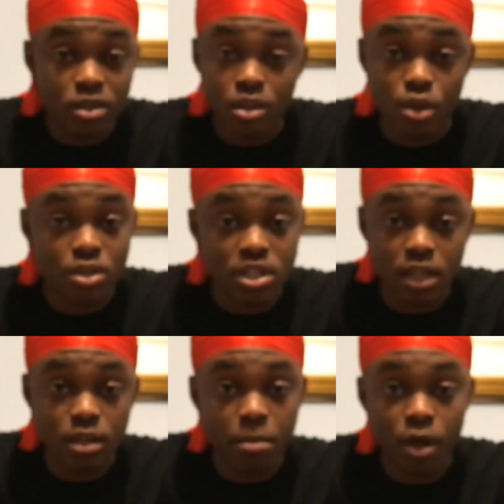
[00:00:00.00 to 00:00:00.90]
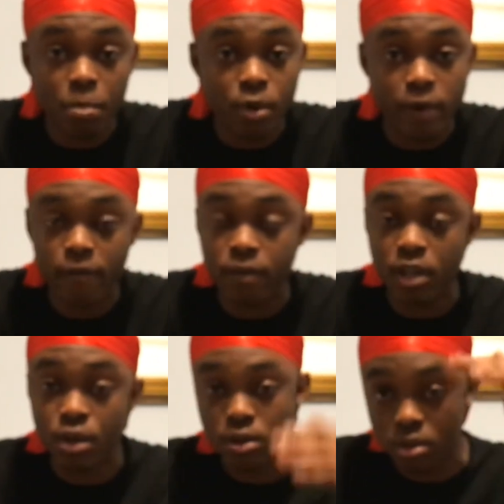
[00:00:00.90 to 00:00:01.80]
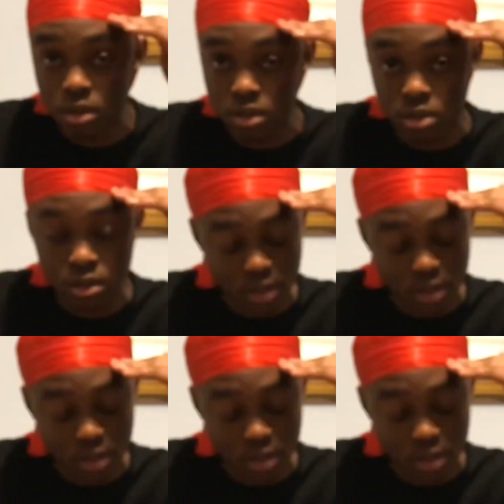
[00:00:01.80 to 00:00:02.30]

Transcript: go check them out. But for now, you lot,